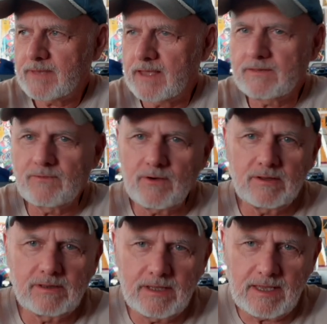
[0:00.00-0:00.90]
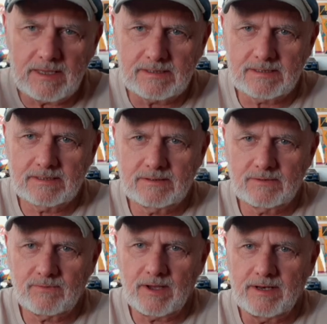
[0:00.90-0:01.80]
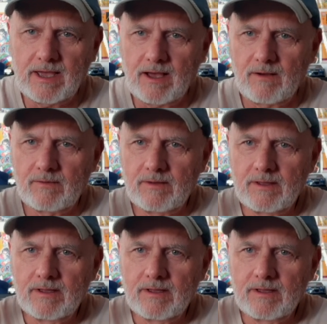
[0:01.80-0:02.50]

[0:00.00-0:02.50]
at the very least, right now.